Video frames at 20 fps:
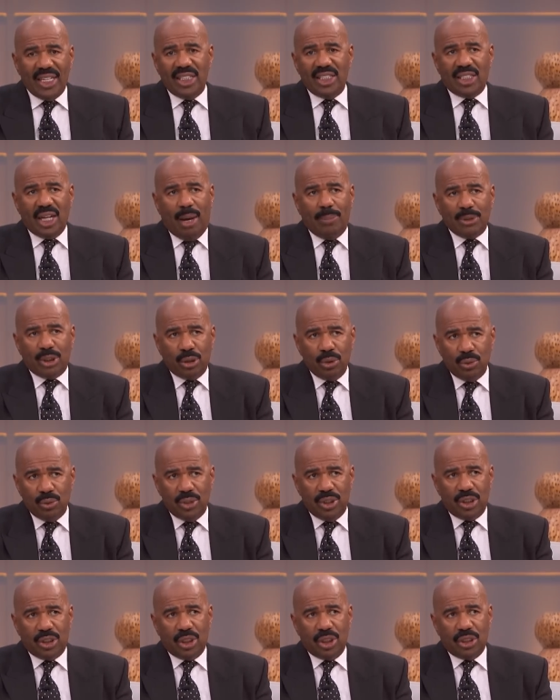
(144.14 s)
these
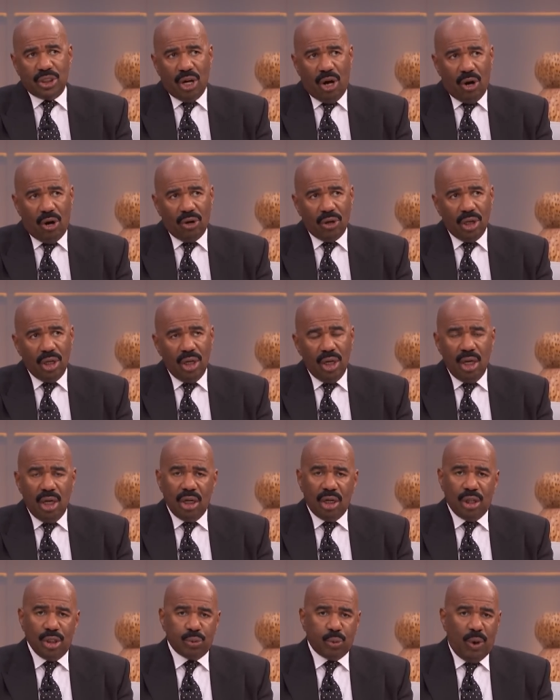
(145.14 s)
opportunities to talk.
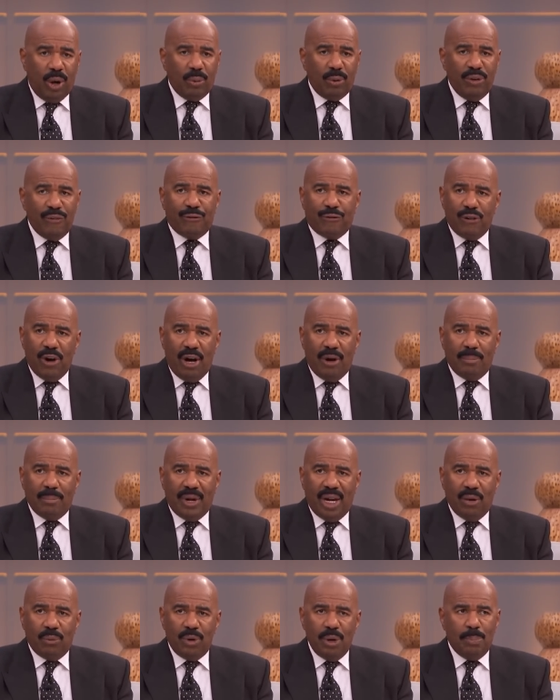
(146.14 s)
Cause where we from,
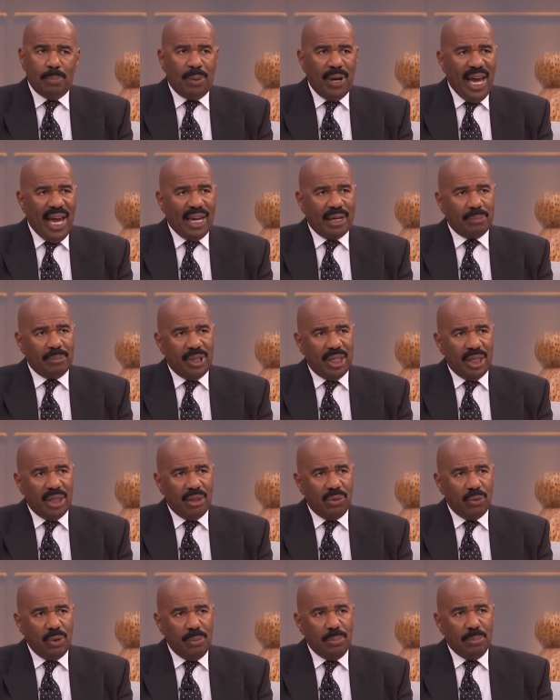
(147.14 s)
man, we black men, we